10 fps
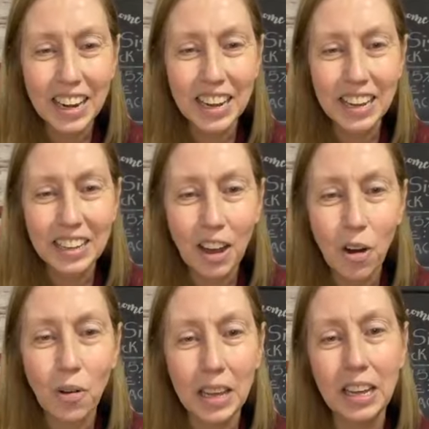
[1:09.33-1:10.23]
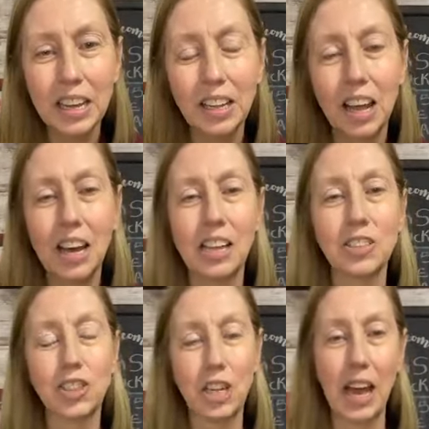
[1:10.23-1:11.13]
Donna. Oh, eating
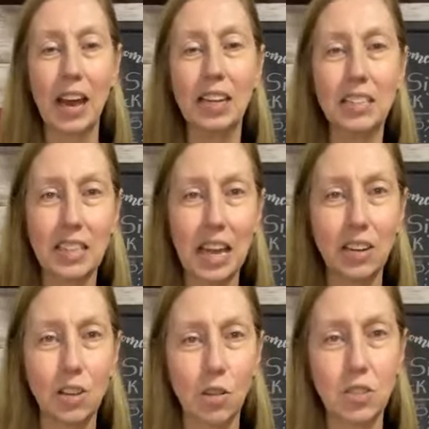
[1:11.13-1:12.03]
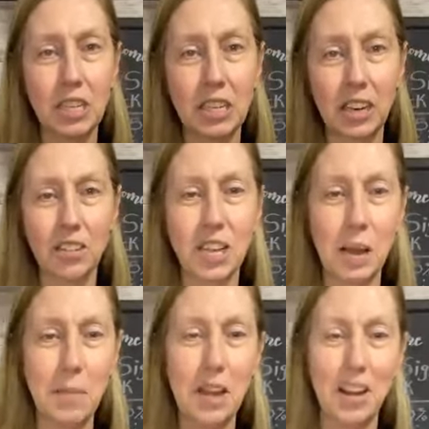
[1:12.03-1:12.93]
lunch. Yeah, it's getting close to dinner
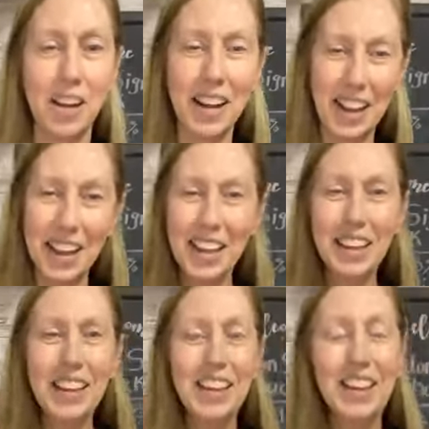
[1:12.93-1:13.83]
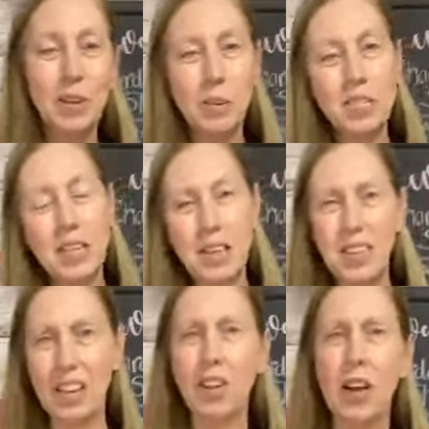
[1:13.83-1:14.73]
time here.
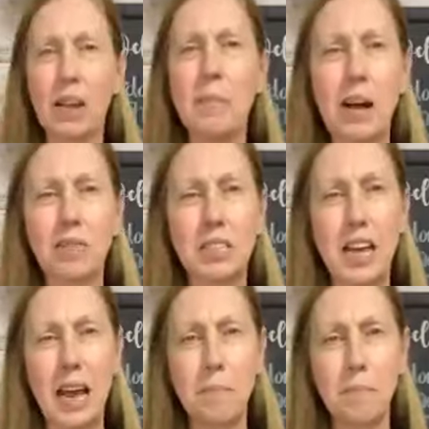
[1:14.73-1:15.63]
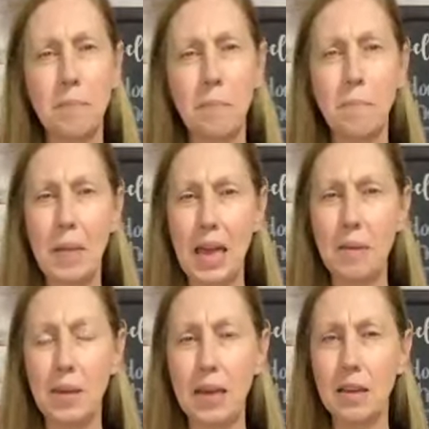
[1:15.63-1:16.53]
I think you're on Mountain Time,
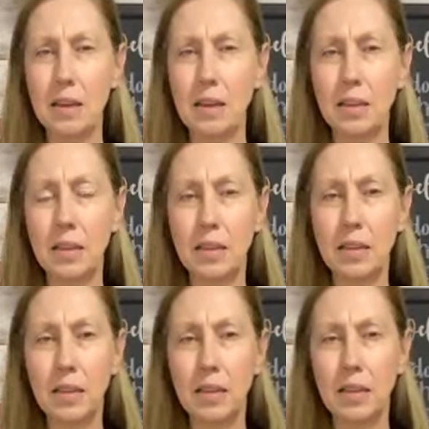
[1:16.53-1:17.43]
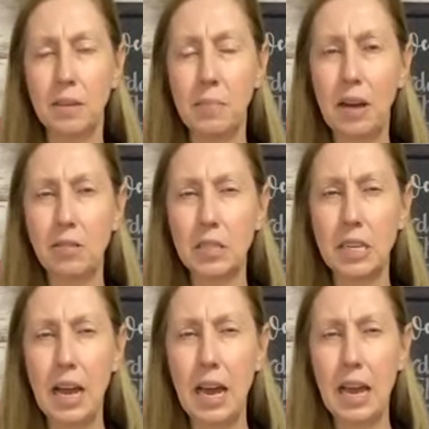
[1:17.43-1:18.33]
maybe.
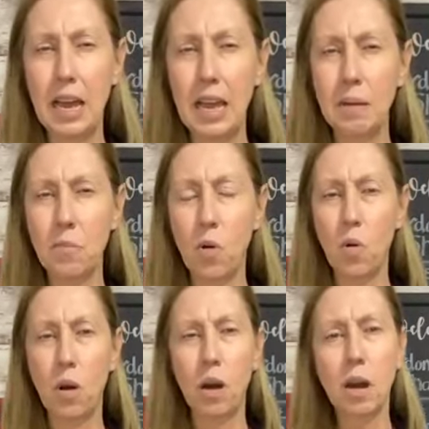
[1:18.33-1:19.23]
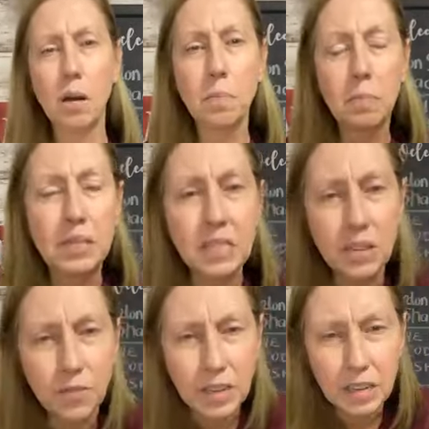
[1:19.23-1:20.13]
Mountain Time or
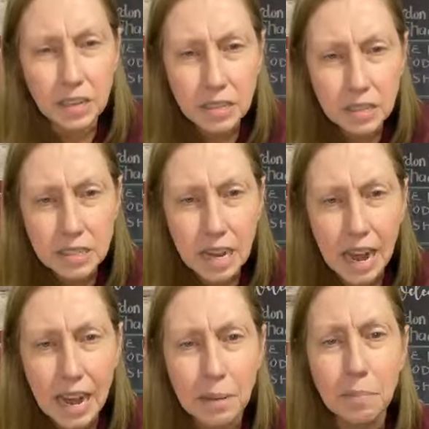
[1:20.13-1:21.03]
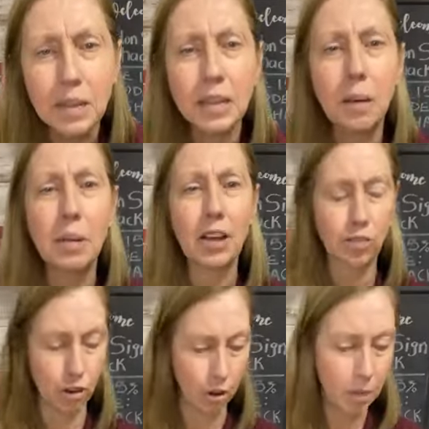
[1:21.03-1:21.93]
Pacific Time. I'm
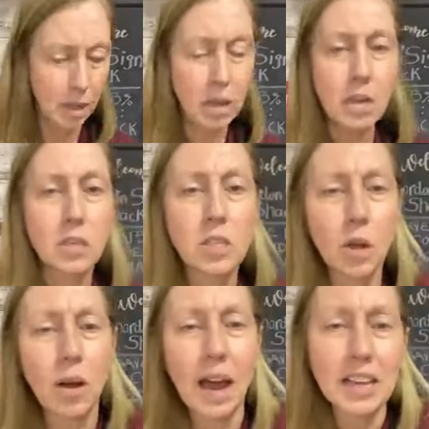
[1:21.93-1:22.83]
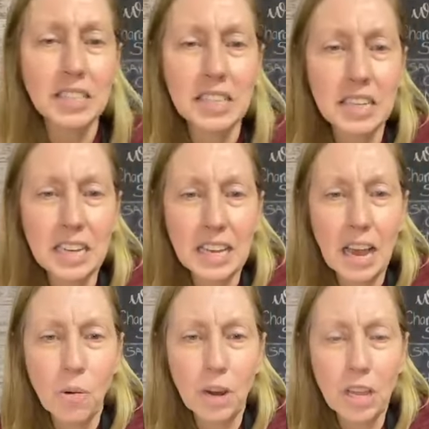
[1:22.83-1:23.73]
not sure. So, hi,
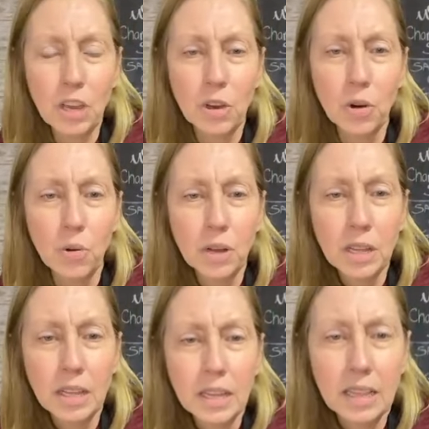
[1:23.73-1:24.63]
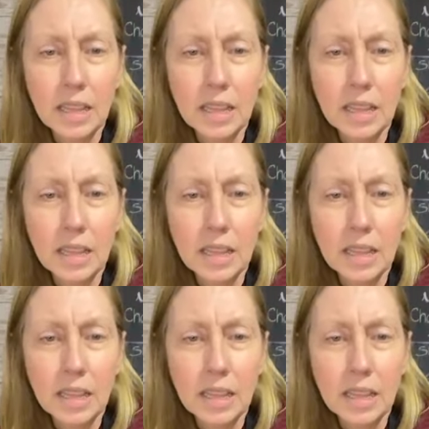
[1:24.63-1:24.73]
Cindy. How are you?